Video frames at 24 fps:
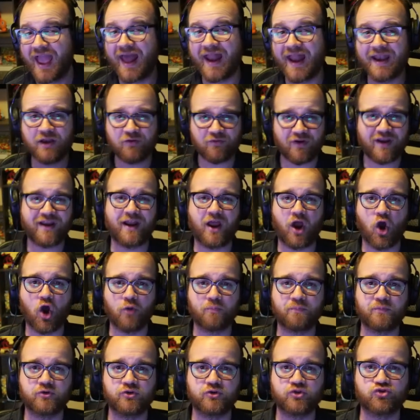At any rate, I
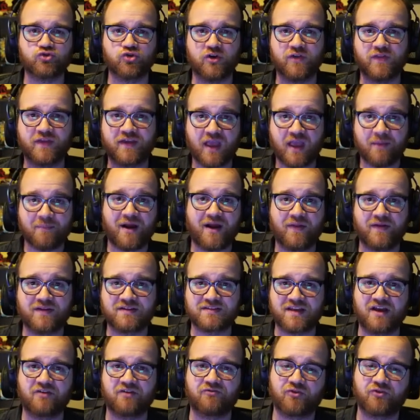hope you enjoy the game
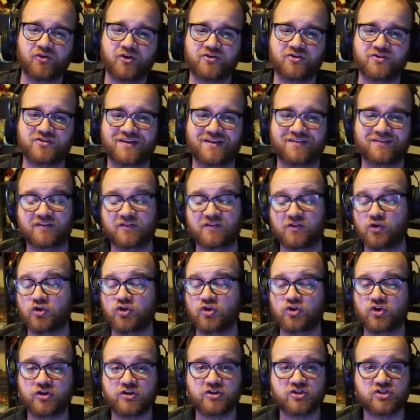highlights I have for you today. I think they do a
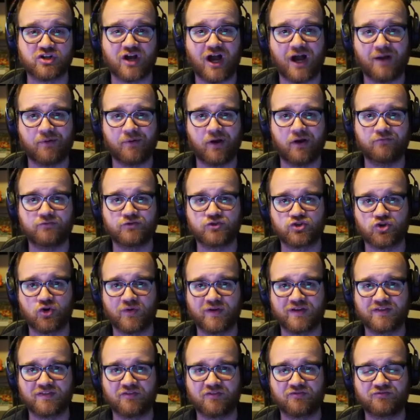good job of
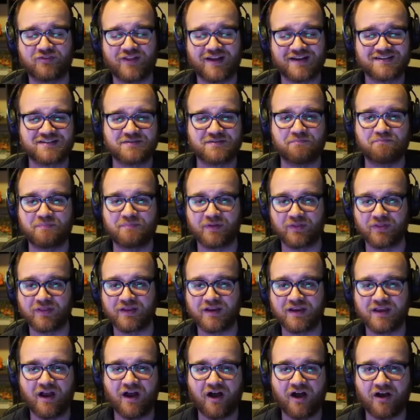showing the
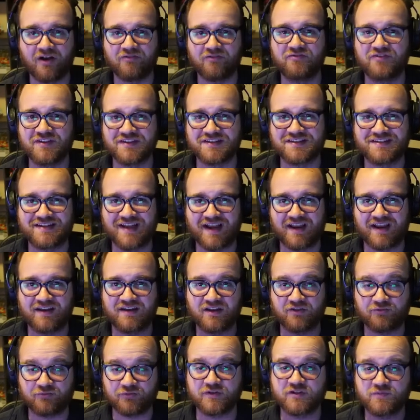flexibility of this deck
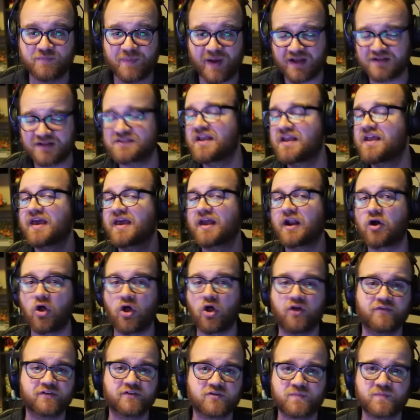in different spots and how
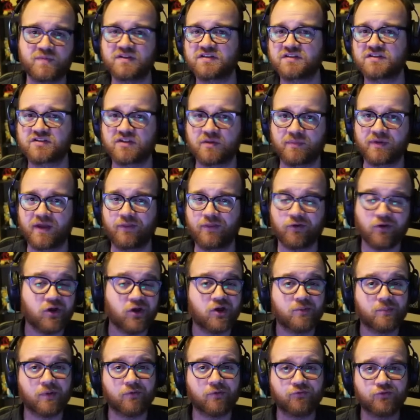all of its pieces come together.
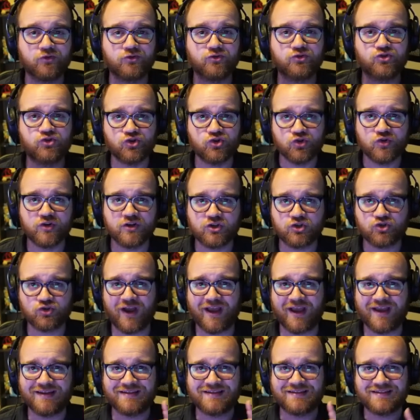Remember, if you do
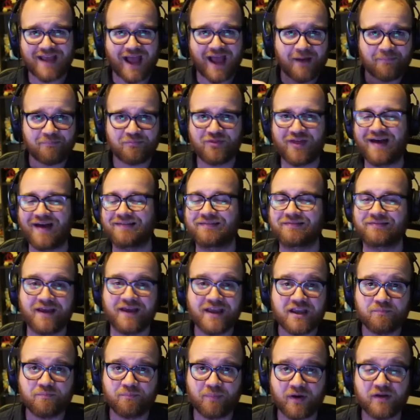enjoy it, tap that
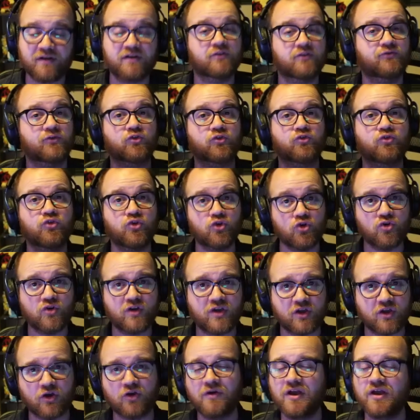like button. If you're new
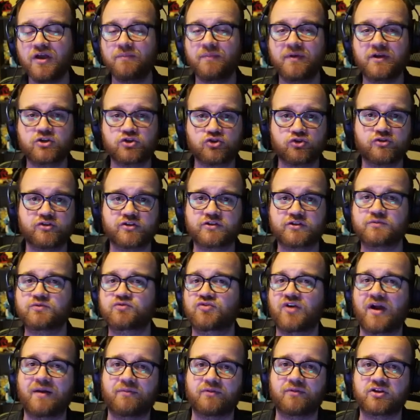here, make sure you
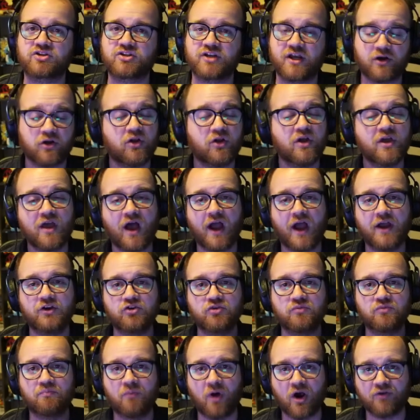subscribe to the channel. I
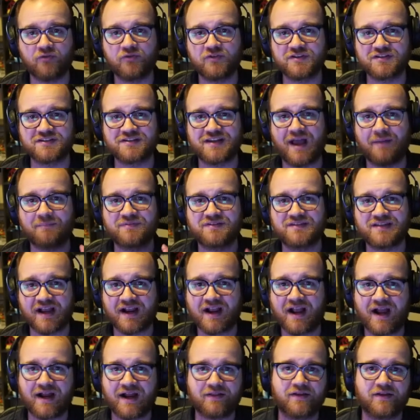do Marvel Snap
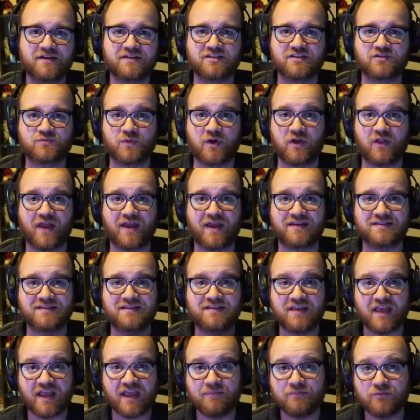deck highlights as well as
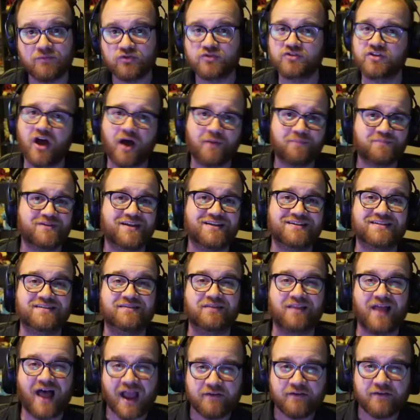game news updates
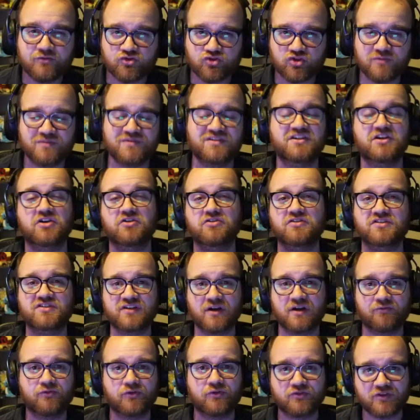and live streams here
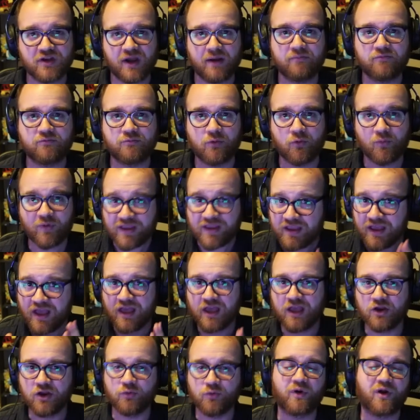several times per week,
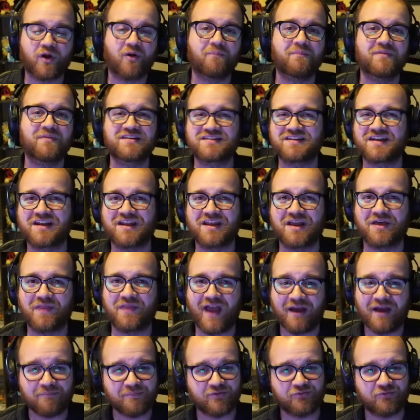and you want to miss any of
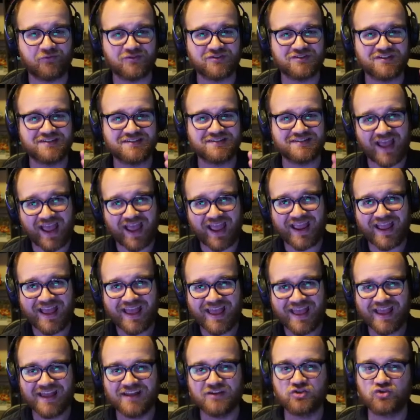that. But for today,
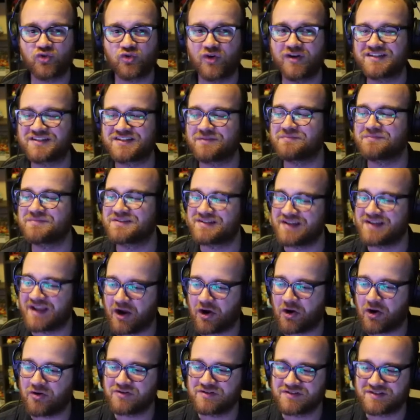enjoy some
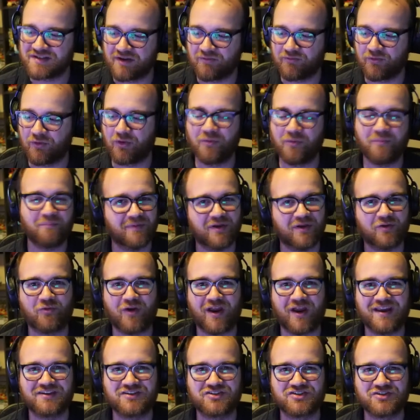Daredevil
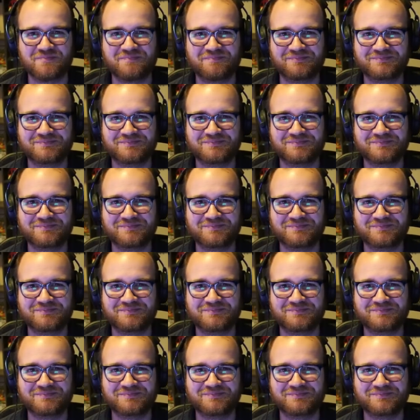Midrange.